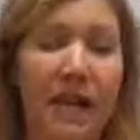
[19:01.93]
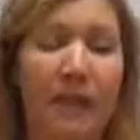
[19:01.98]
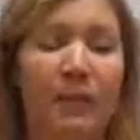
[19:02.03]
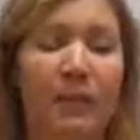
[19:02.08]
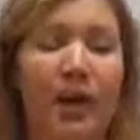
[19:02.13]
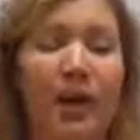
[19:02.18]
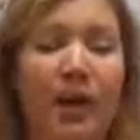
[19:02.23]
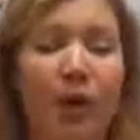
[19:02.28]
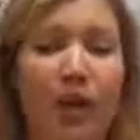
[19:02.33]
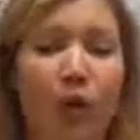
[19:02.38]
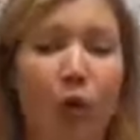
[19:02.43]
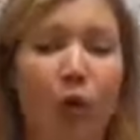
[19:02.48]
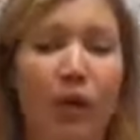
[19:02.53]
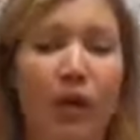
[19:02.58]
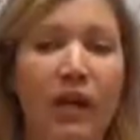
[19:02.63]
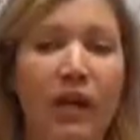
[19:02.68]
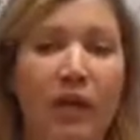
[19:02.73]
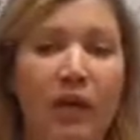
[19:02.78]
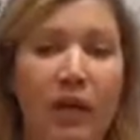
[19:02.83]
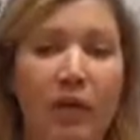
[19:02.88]
but you
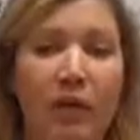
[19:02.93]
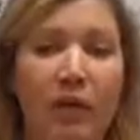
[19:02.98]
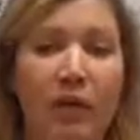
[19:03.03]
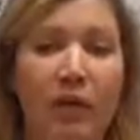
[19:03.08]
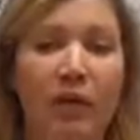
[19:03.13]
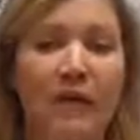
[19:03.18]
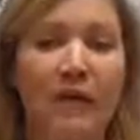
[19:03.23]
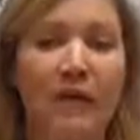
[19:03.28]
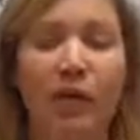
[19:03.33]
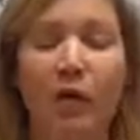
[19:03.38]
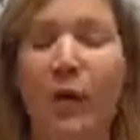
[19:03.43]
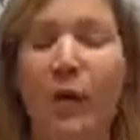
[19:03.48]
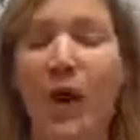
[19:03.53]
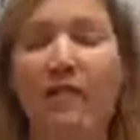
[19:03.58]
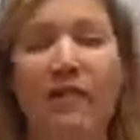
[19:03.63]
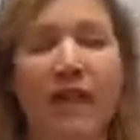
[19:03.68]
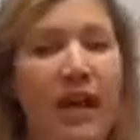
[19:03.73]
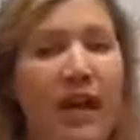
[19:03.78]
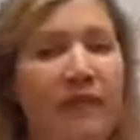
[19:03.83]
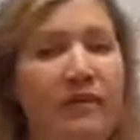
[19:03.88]
can use, if you
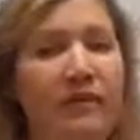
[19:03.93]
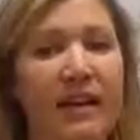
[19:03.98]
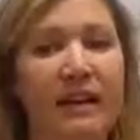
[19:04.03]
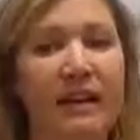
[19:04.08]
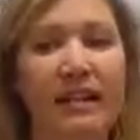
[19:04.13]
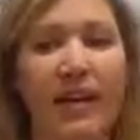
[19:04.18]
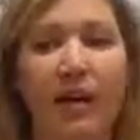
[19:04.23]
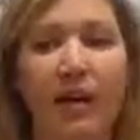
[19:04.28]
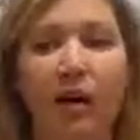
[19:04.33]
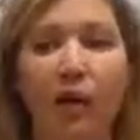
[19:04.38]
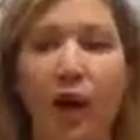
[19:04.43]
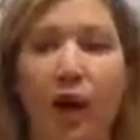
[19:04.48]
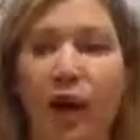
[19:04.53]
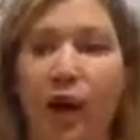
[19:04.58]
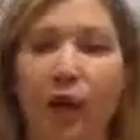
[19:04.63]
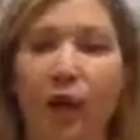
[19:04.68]
have an FSA card,